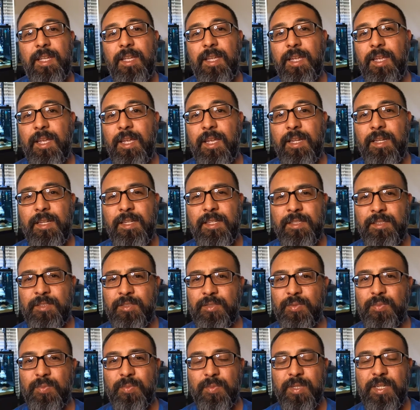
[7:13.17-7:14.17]
and
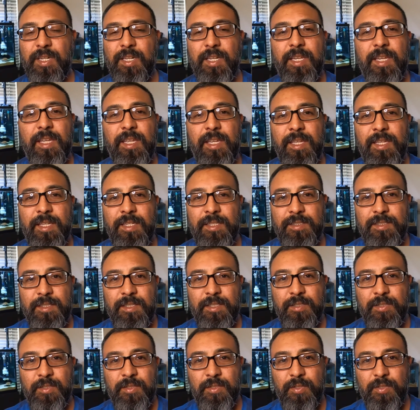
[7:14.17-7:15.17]
it's really
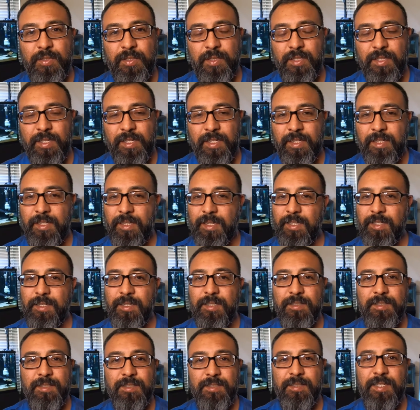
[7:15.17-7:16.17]
easy to clean. It
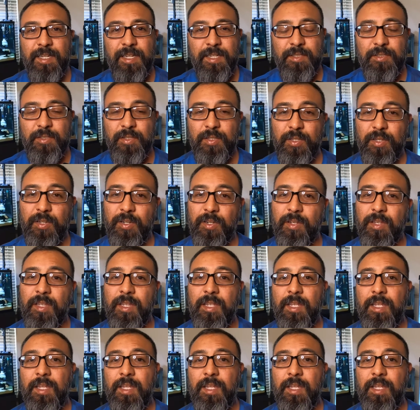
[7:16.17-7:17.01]
doesn't take too long.